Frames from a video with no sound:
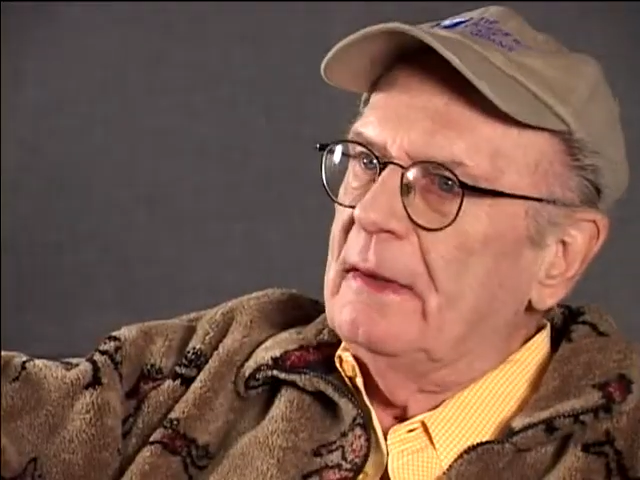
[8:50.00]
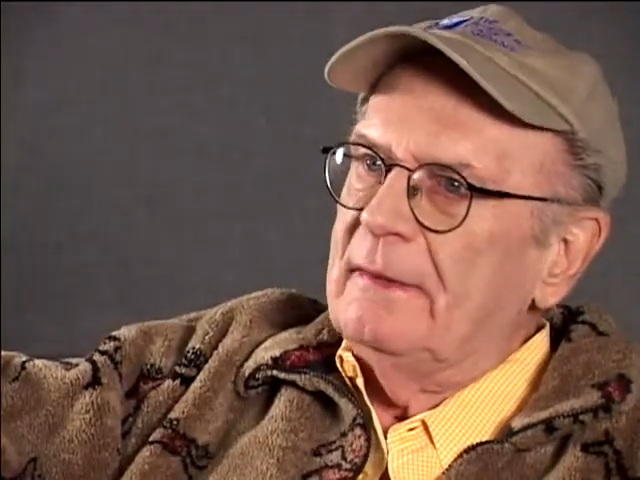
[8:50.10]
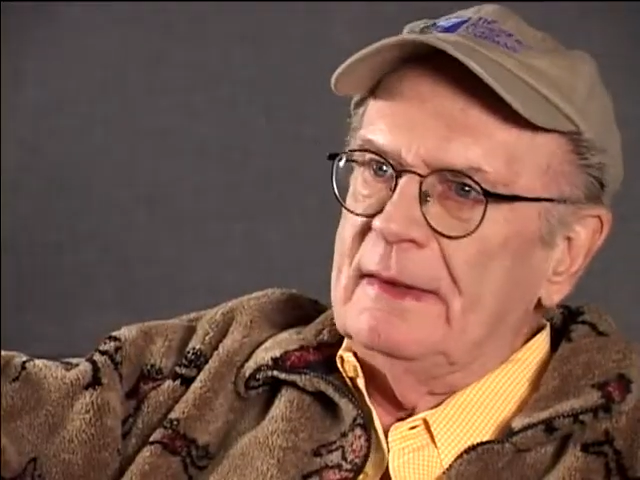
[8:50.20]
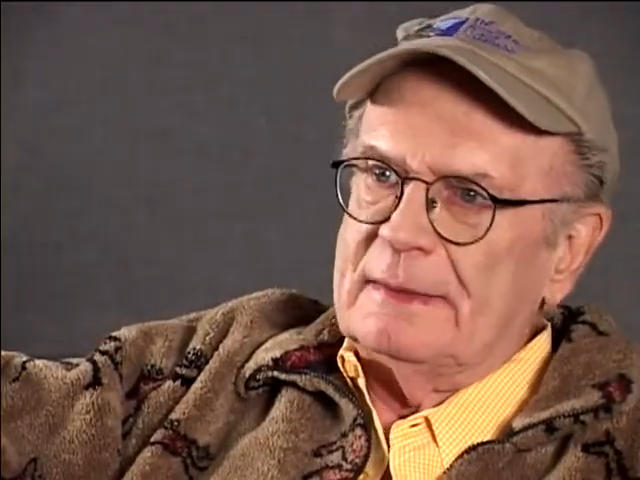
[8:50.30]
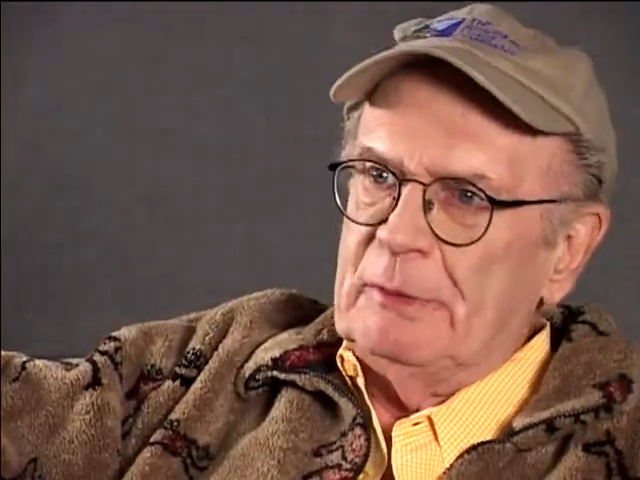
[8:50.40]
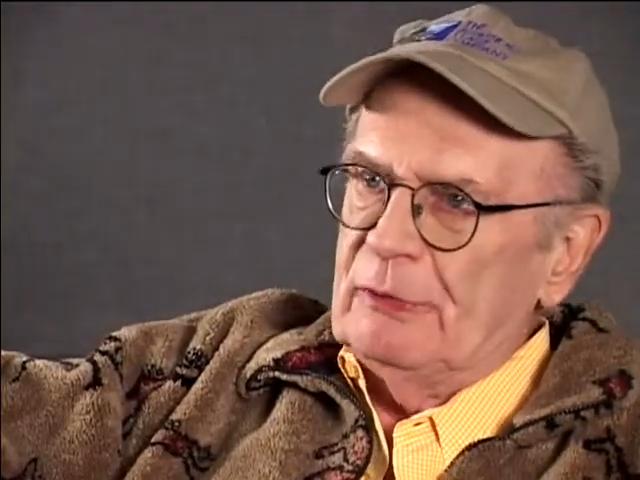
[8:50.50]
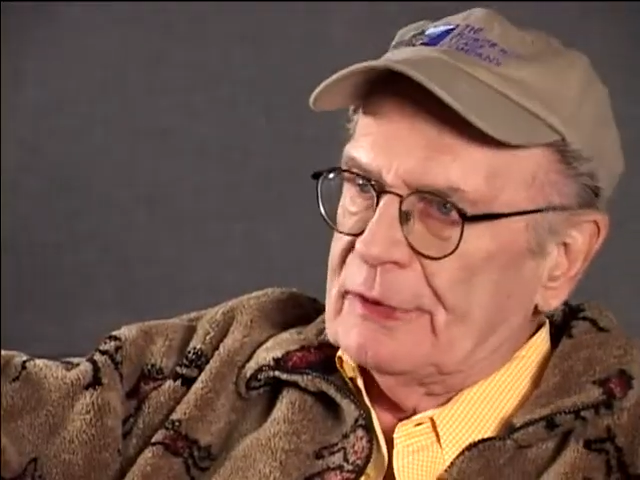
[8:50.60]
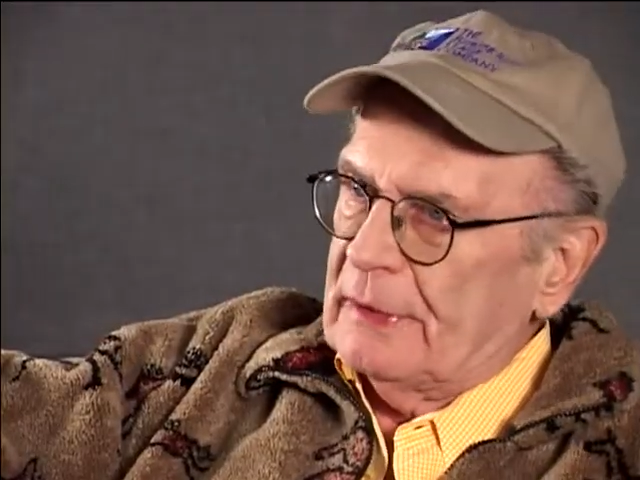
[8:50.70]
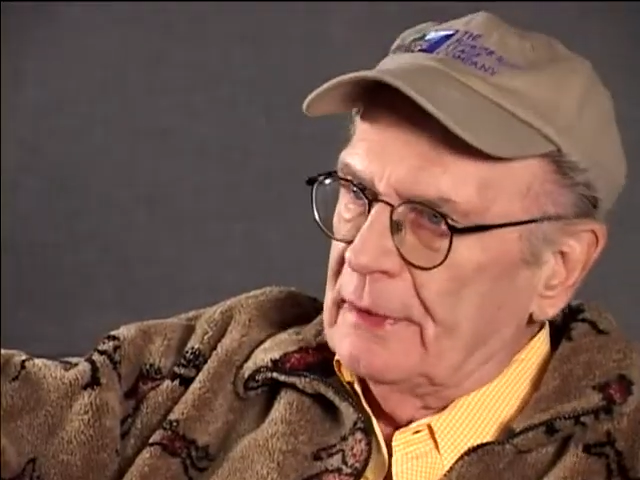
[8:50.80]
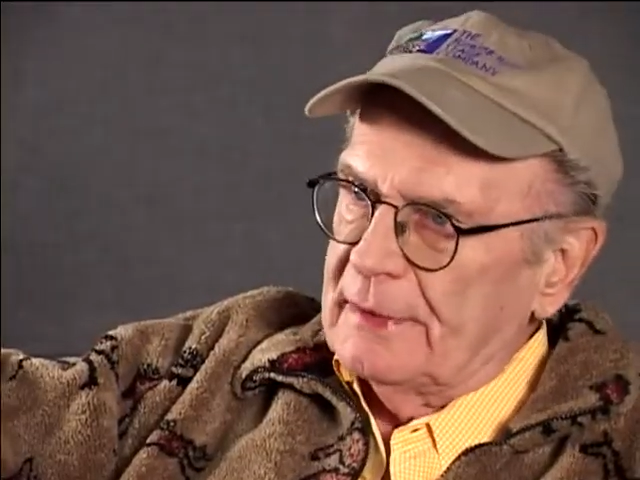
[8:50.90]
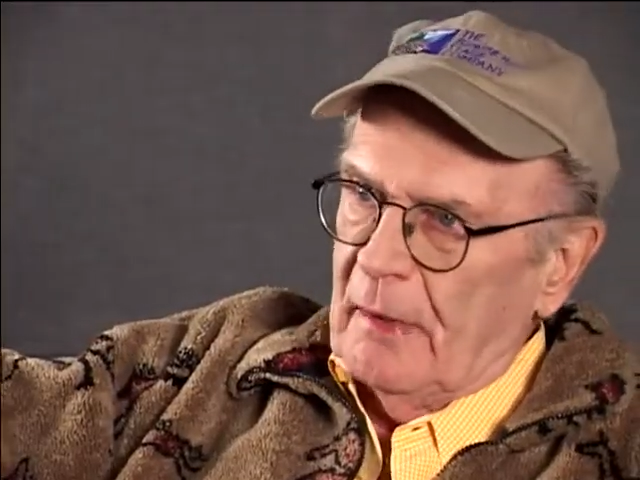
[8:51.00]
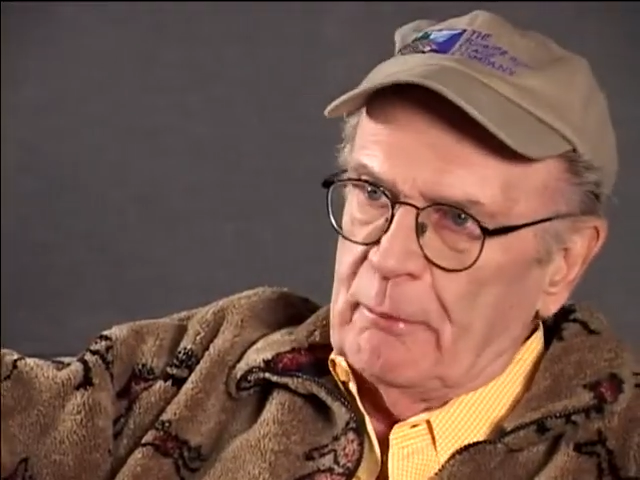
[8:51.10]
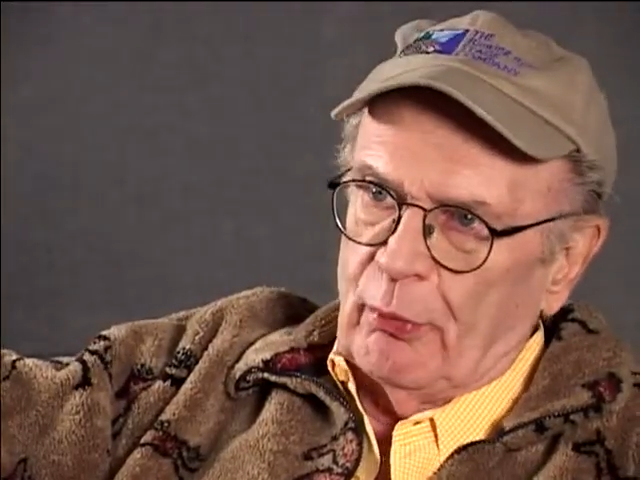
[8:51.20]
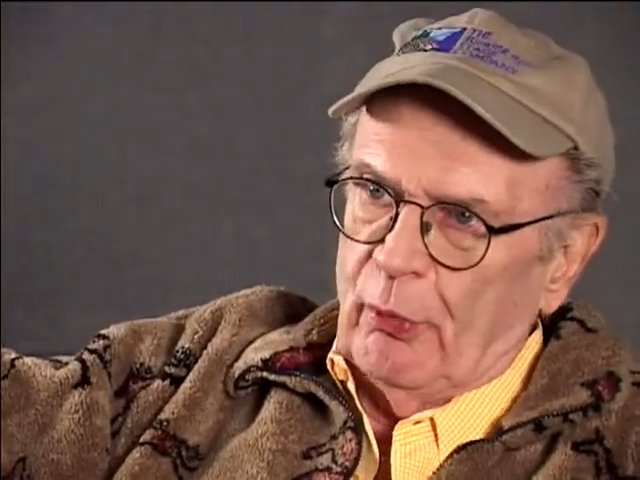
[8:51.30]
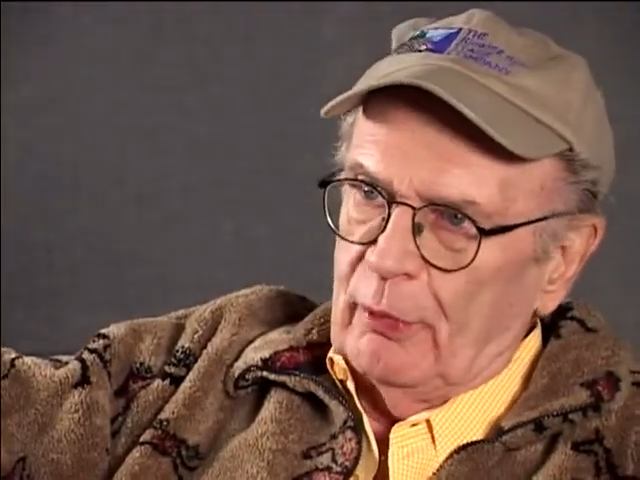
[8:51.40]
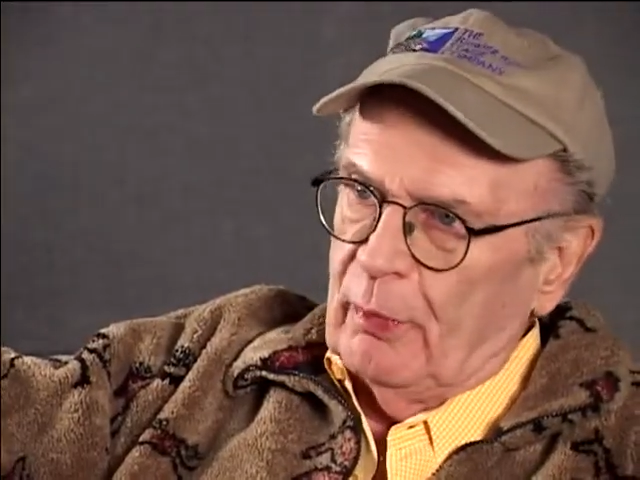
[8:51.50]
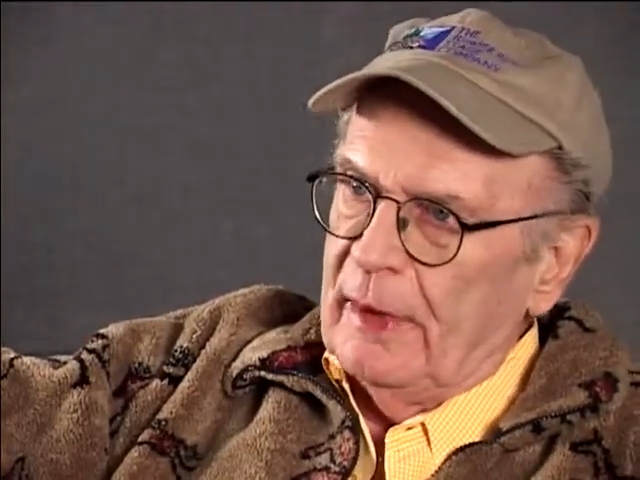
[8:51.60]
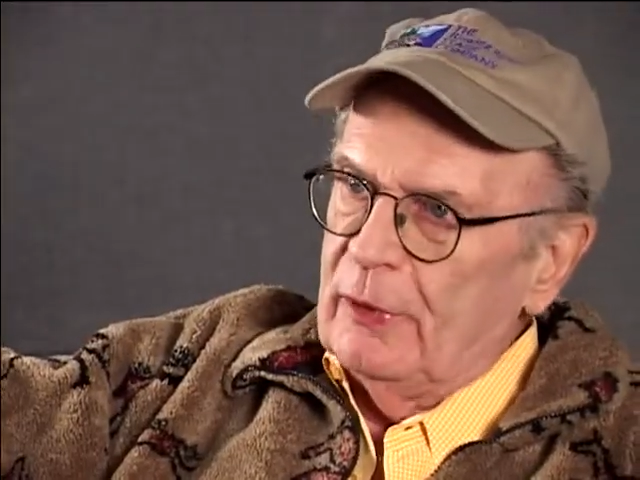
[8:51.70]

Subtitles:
in these musicals on Broadway,